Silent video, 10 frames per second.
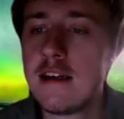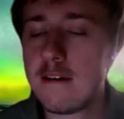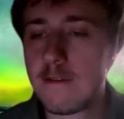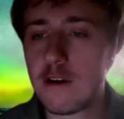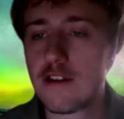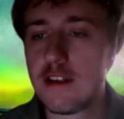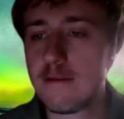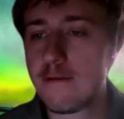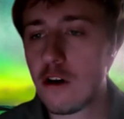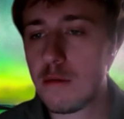First
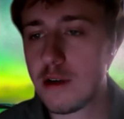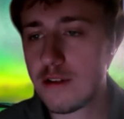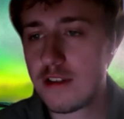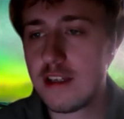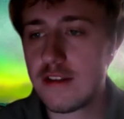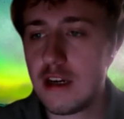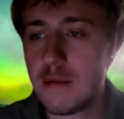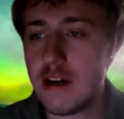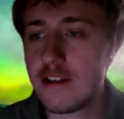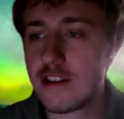and foremost, they
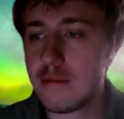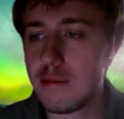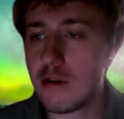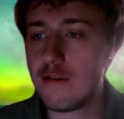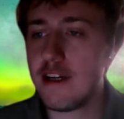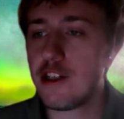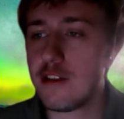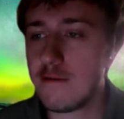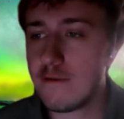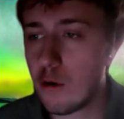summarize the
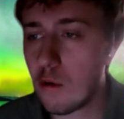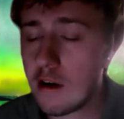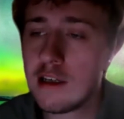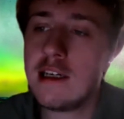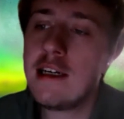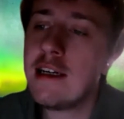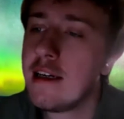motivation for